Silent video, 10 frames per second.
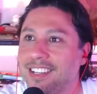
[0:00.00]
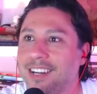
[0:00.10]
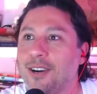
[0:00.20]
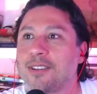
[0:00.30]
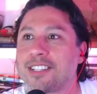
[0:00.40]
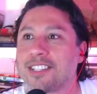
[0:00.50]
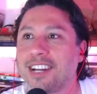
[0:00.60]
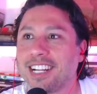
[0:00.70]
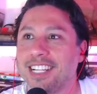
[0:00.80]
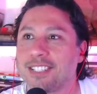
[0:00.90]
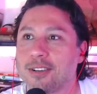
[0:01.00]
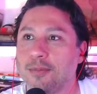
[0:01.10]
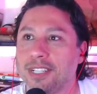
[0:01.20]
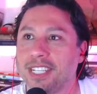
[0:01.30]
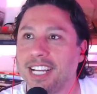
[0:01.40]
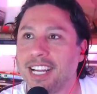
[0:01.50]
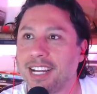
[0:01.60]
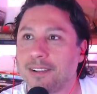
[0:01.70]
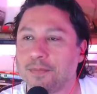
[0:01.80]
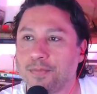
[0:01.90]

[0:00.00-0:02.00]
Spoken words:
Oh, the Sonic ice cream one. Yeah.